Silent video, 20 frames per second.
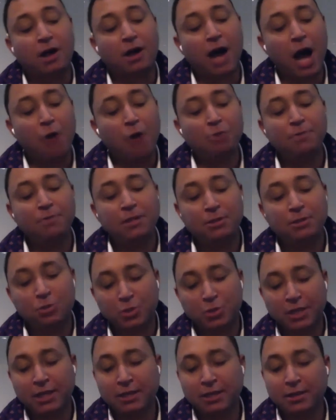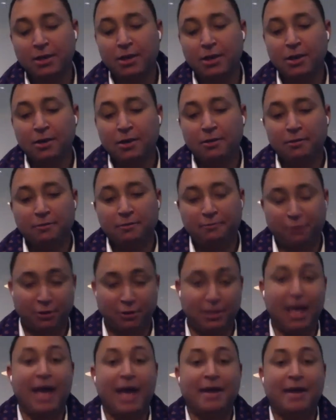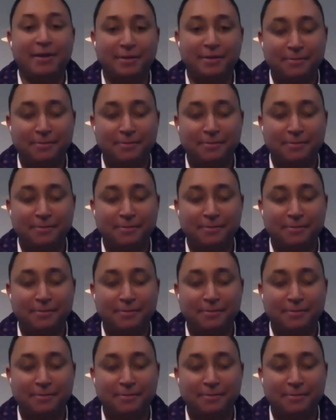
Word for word: I would be looking for land.